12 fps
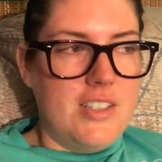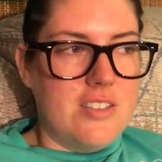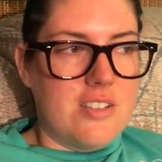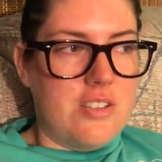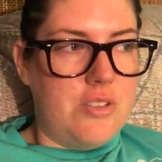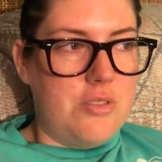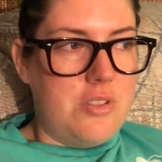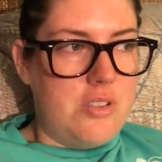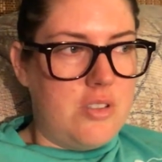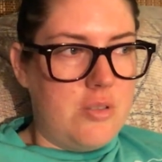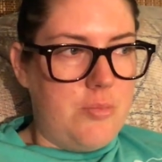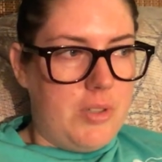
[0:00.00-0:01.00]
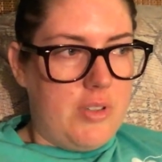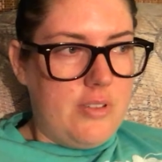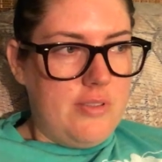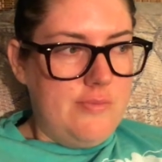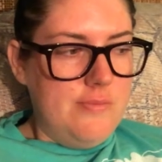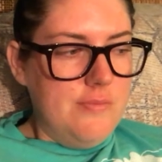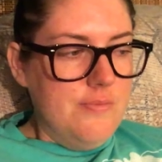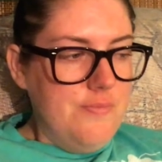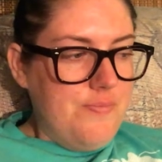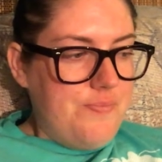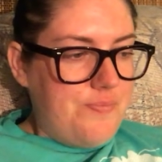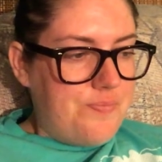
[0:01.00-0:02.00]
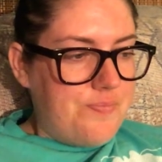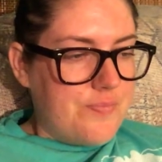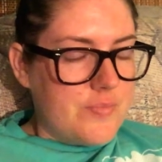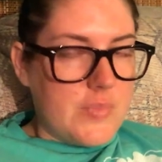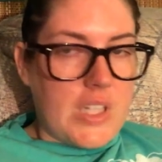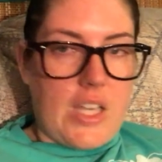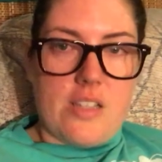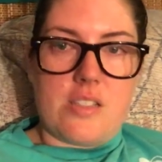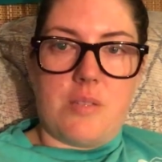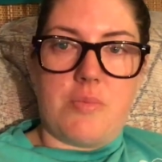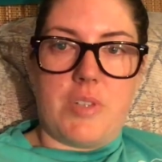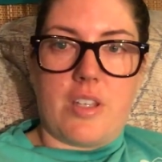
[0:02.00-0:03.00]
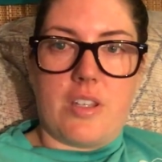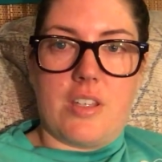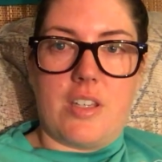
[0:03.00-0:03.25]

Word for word: So stupid. As I'm like